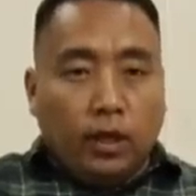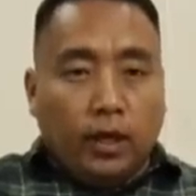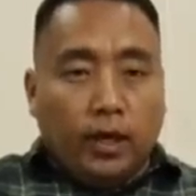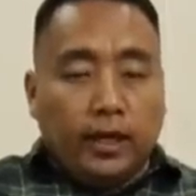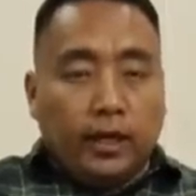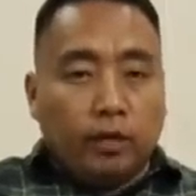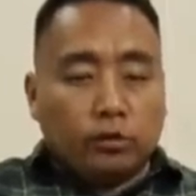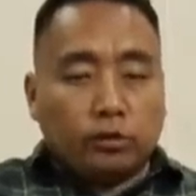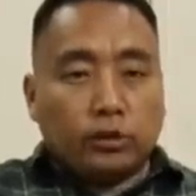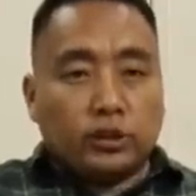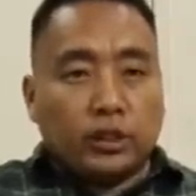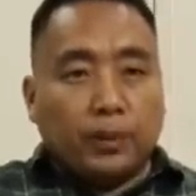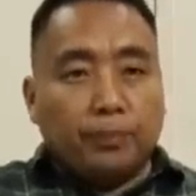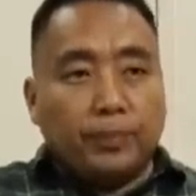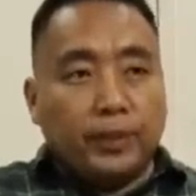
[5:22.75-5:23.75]
I also
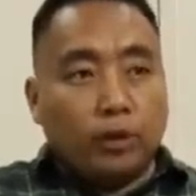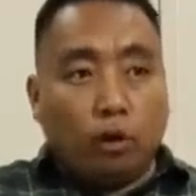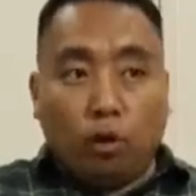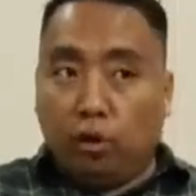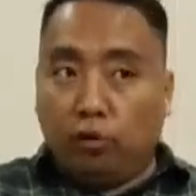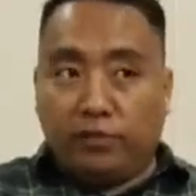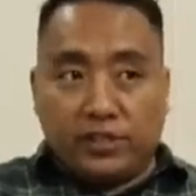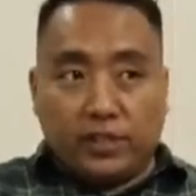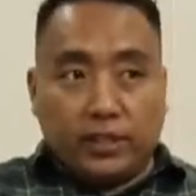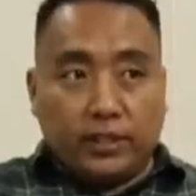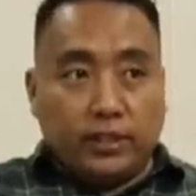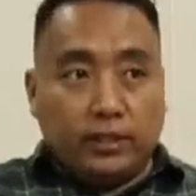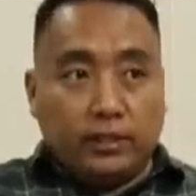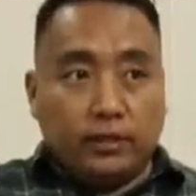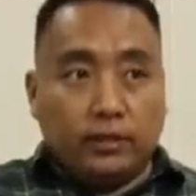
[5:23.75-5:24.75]
jump in all of a
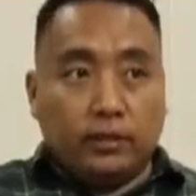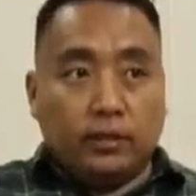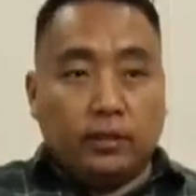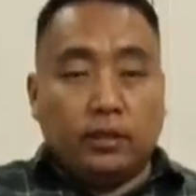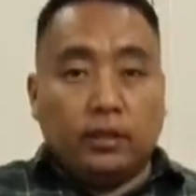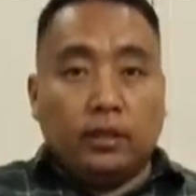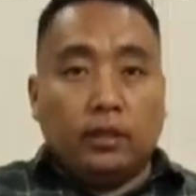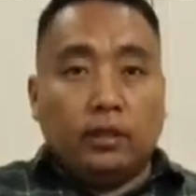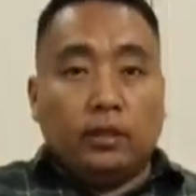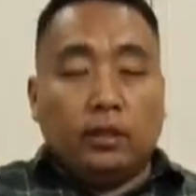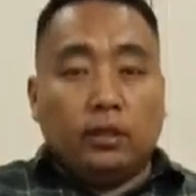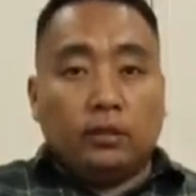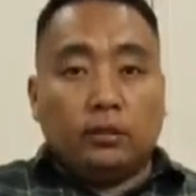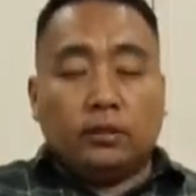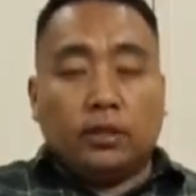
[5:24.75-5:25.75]
sudden.
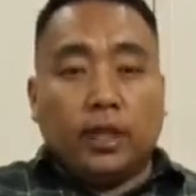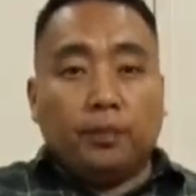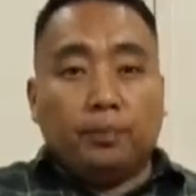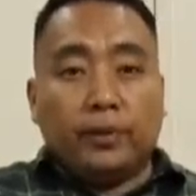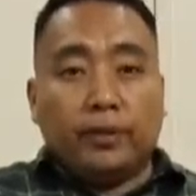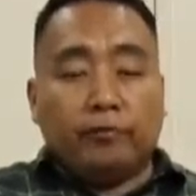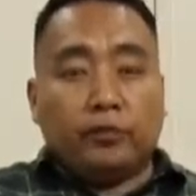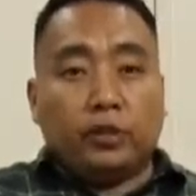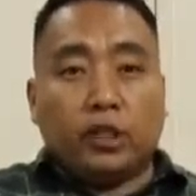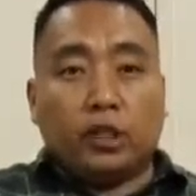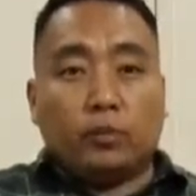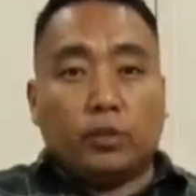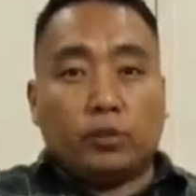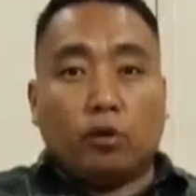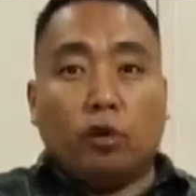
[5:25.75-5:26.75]
The NPF
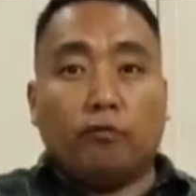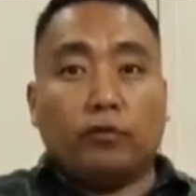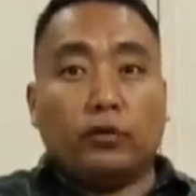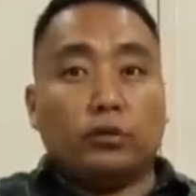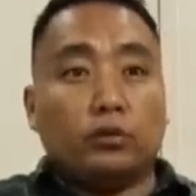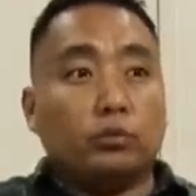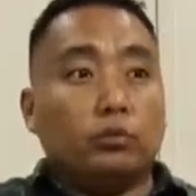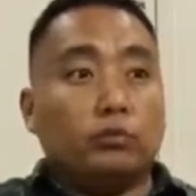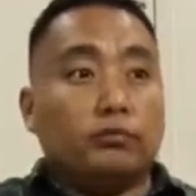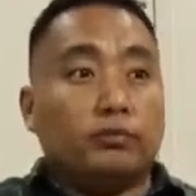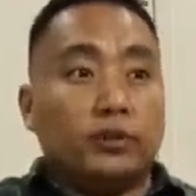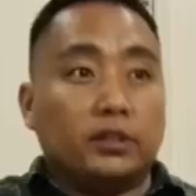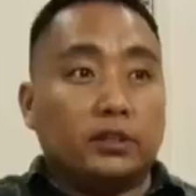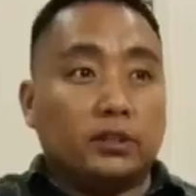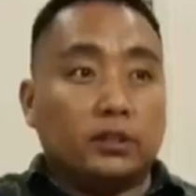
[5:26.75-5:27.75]
ticket was offered to
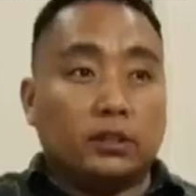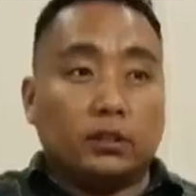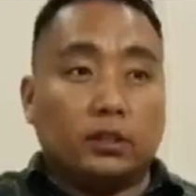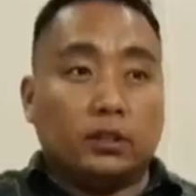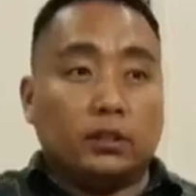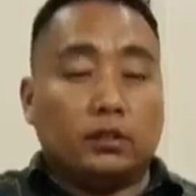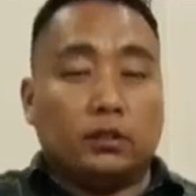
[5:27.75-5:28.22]
first